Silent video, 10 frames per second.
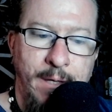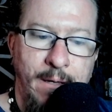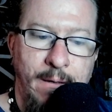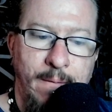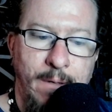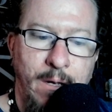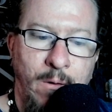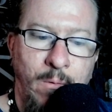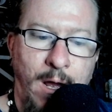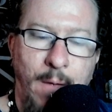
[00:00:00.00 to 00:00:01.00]
you know,
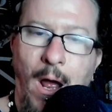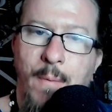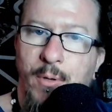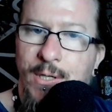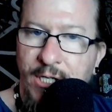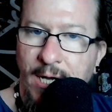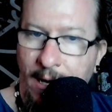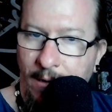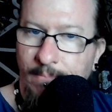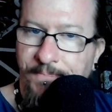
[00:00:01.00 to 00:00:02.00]
I, I appreciate
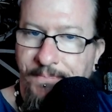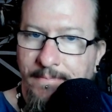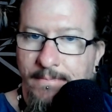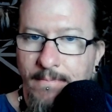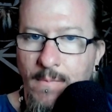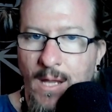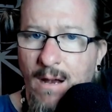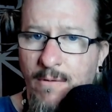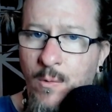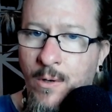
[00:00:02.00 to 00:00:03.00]

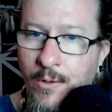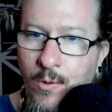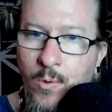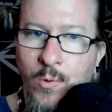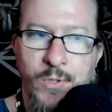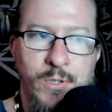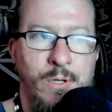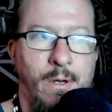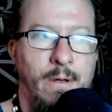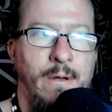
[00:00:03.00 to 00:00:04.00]
everyone who's
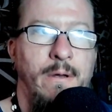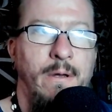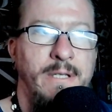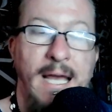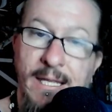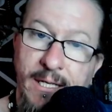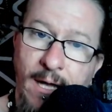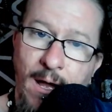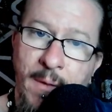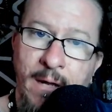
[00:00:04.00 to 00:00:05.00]
taken the time
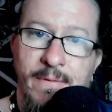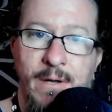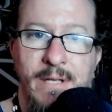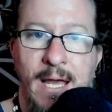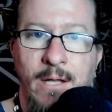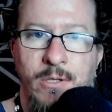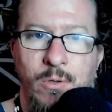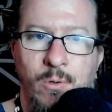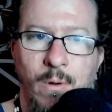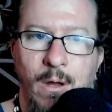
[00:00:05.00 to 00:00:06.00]
out of their day to
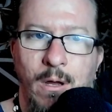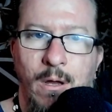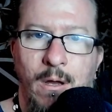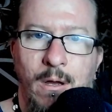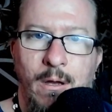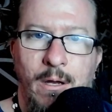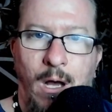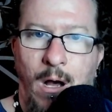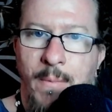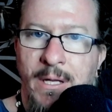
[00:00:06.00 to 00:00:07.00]

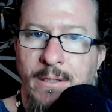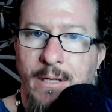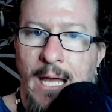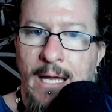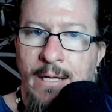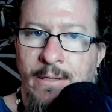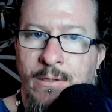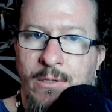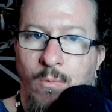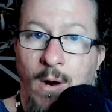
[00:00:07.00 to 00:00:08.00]
comment and
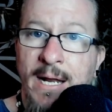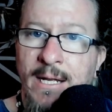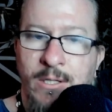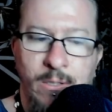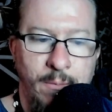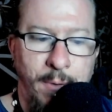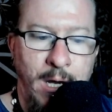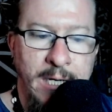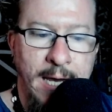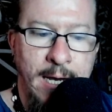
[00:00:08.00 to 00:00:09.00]
write into the
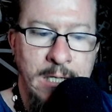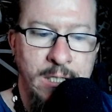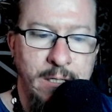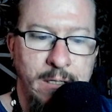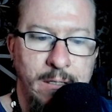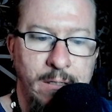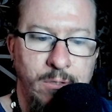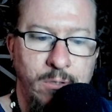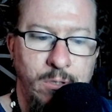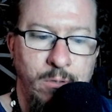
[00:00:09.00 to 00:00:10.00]
podcast,
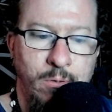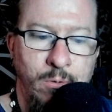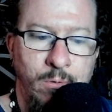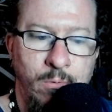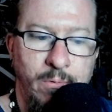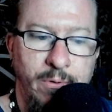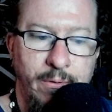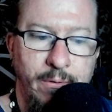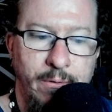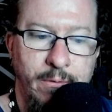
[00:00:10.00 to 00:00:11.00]
to
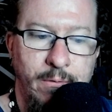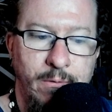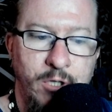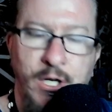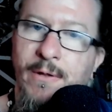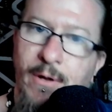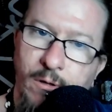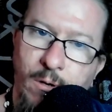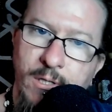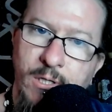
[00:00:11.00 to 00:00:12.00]
share their thoughts on